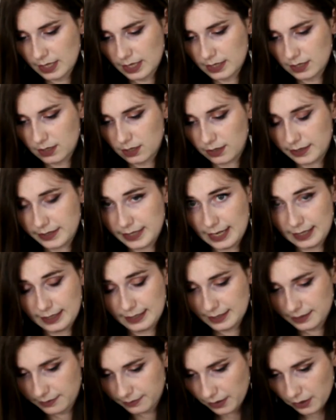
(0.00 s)
it's got daily
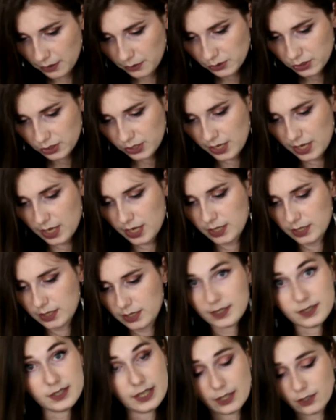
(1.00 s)
devotion,
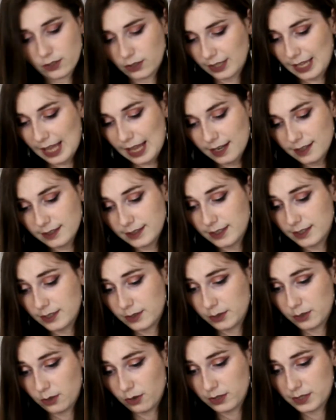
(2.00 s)
a sacred calendar, so
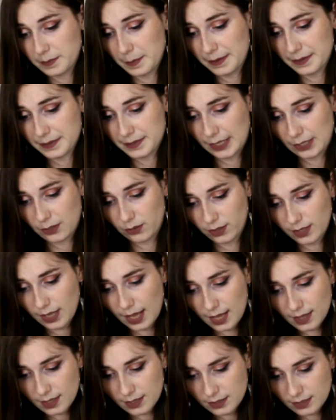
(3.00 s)
it talks about the sacred
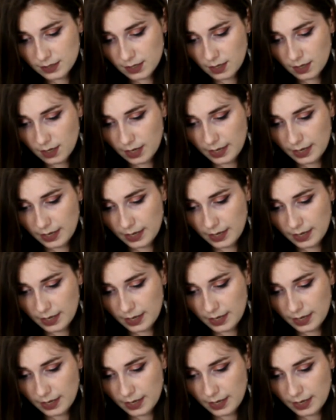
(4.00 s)
calendar,